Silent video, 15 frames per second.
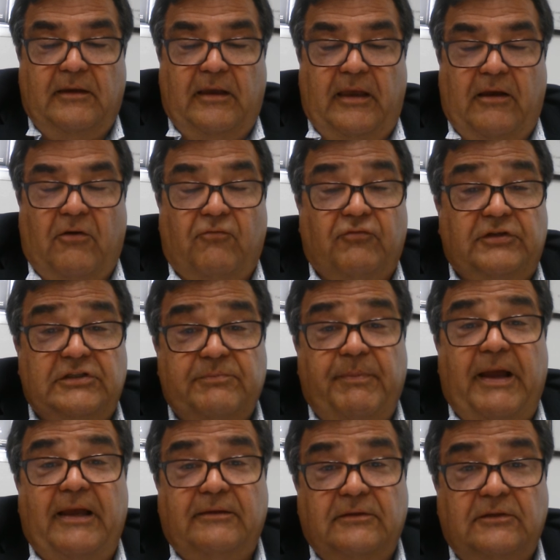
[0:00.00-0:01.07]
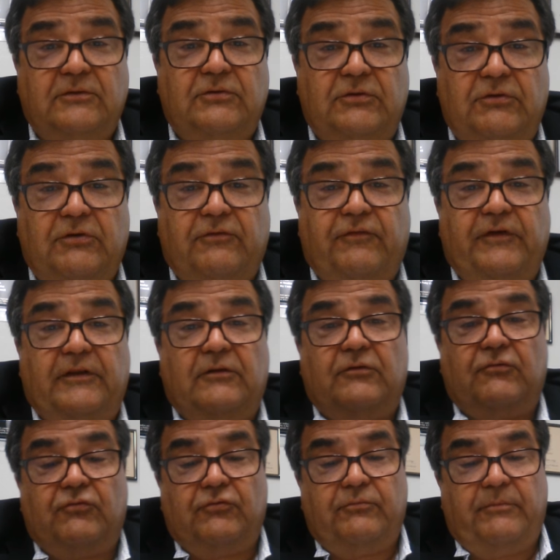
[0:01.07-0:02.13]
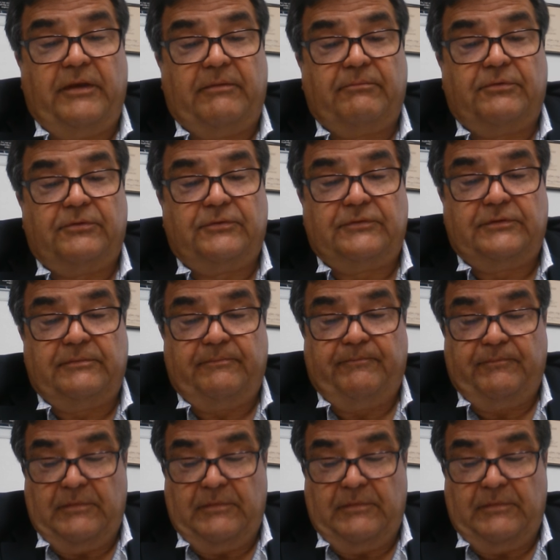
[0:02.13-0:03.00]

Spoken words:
how responding to your fellow group members.